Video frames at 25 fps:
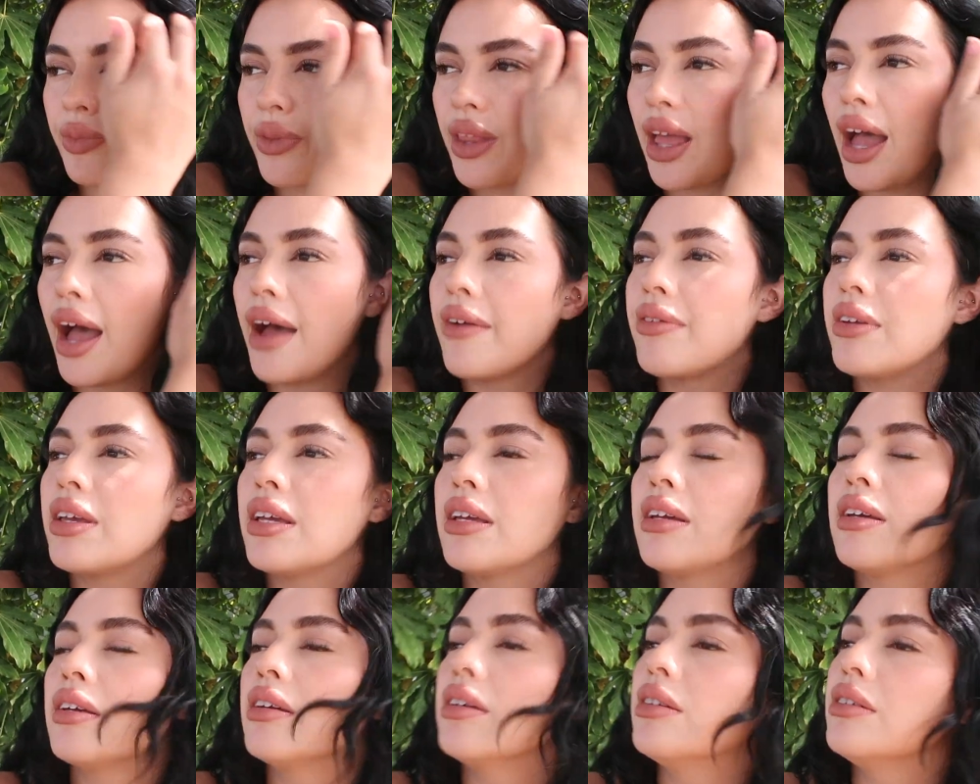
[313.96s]

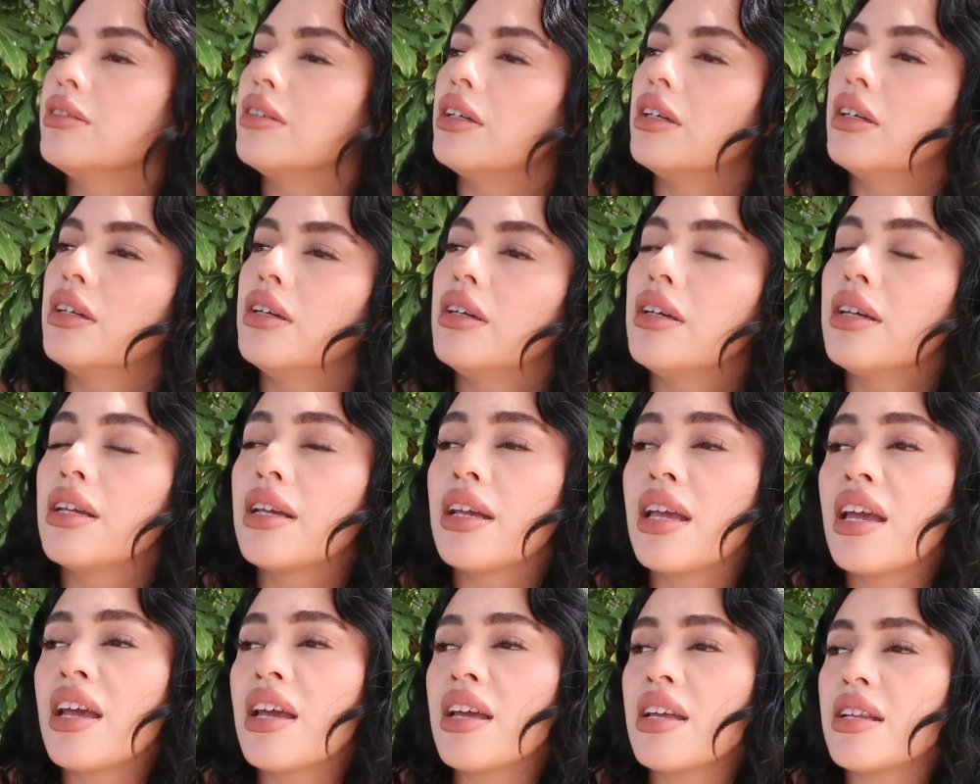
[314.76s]
having
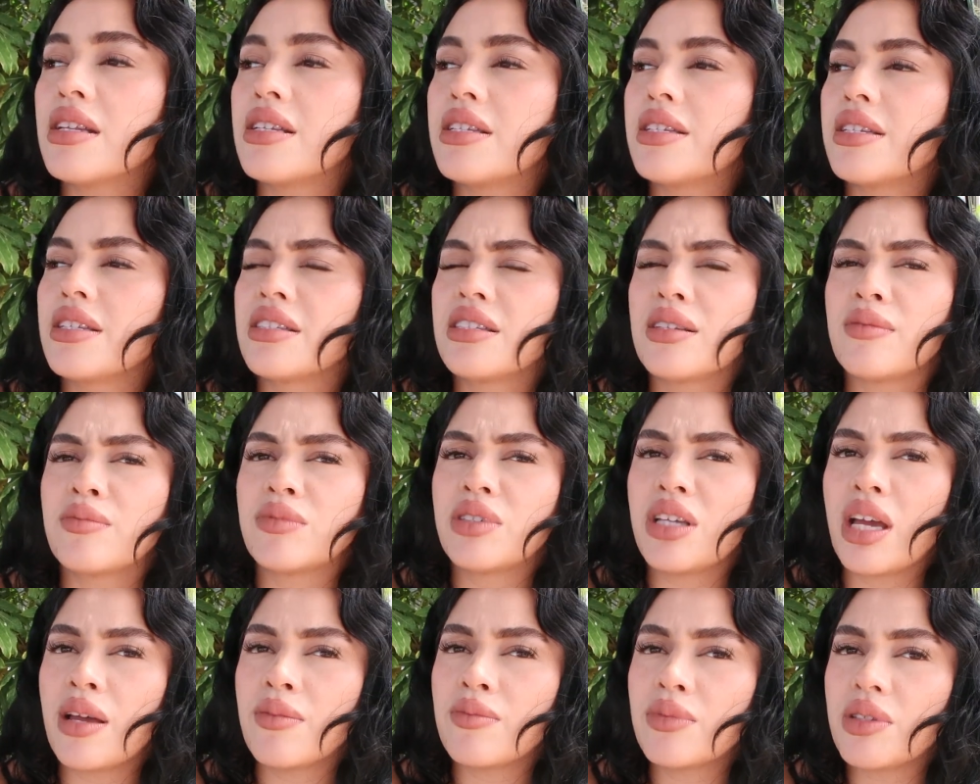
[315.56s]
kids
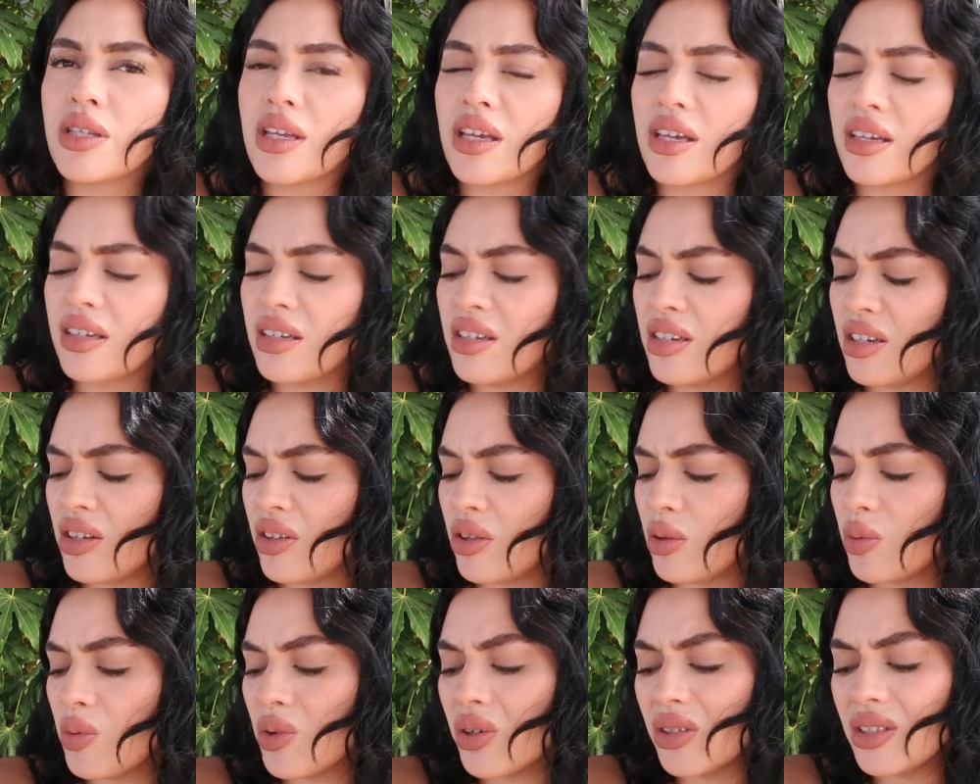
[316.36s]
sometimes? Like, you know,
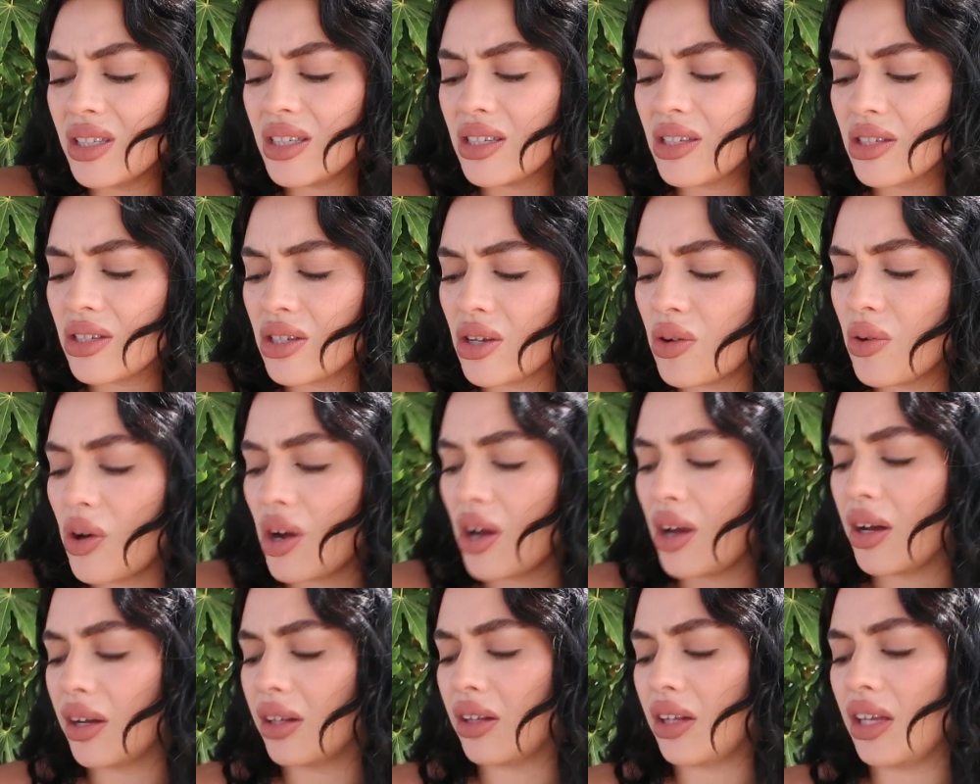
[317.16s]
the world is so
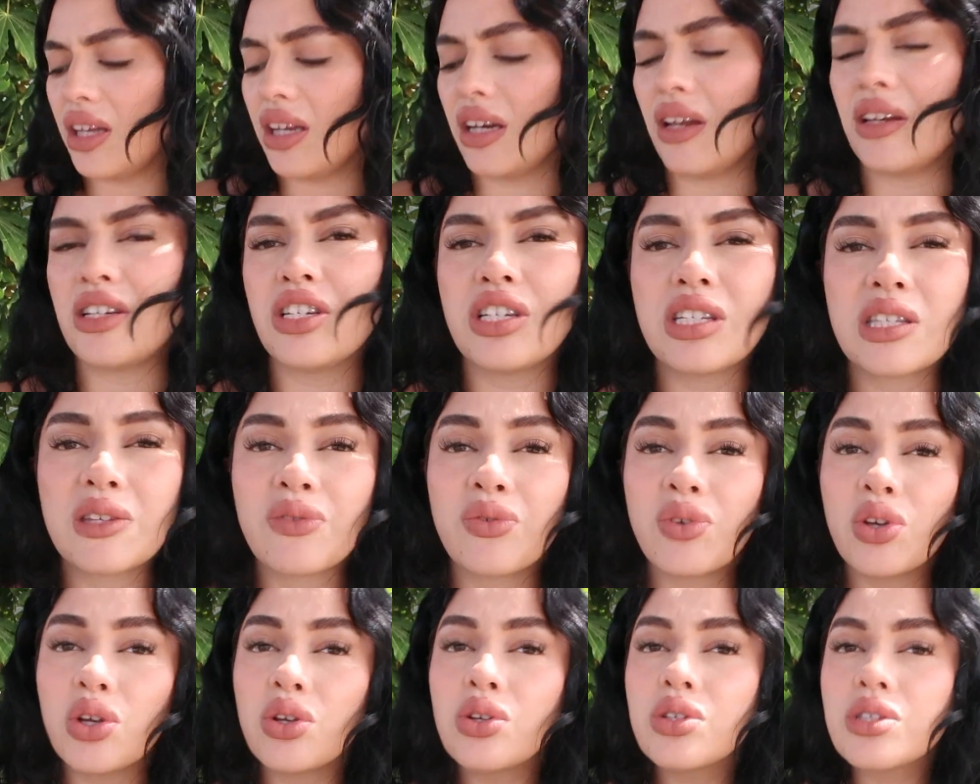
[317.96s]
ugly and it just
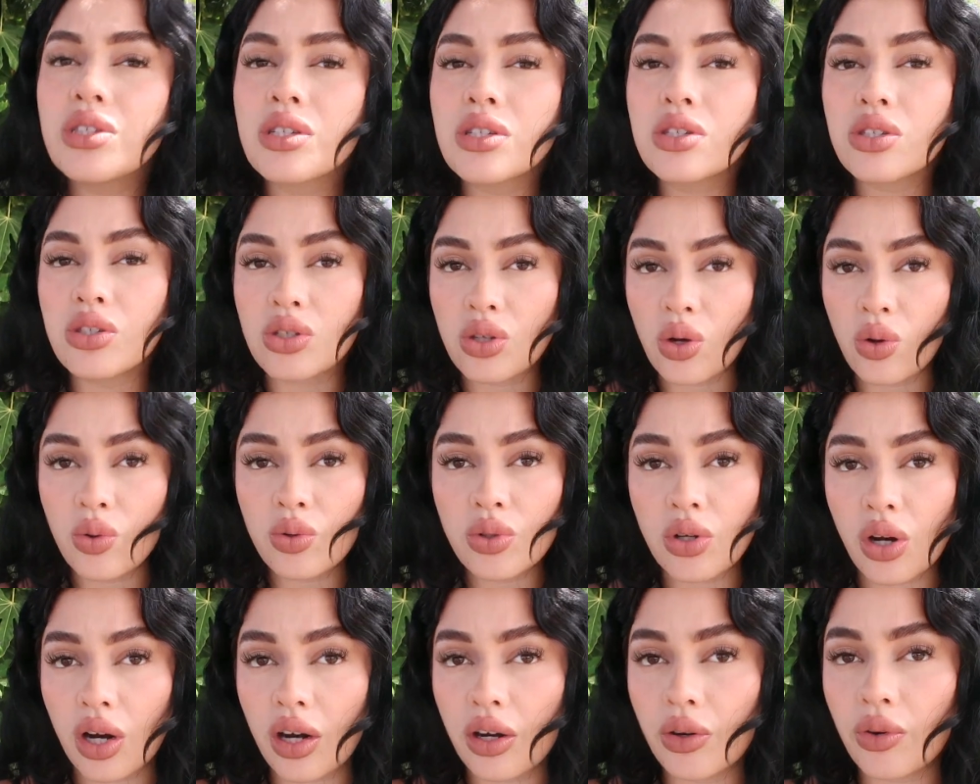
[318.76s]
feels so
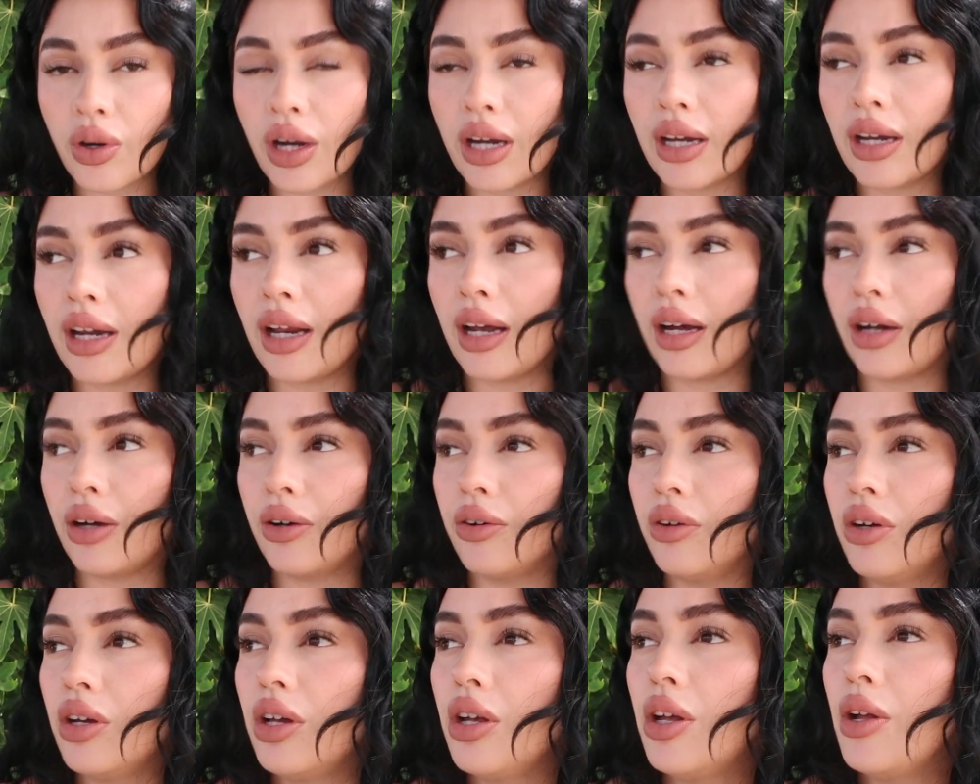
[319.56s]
dark right now.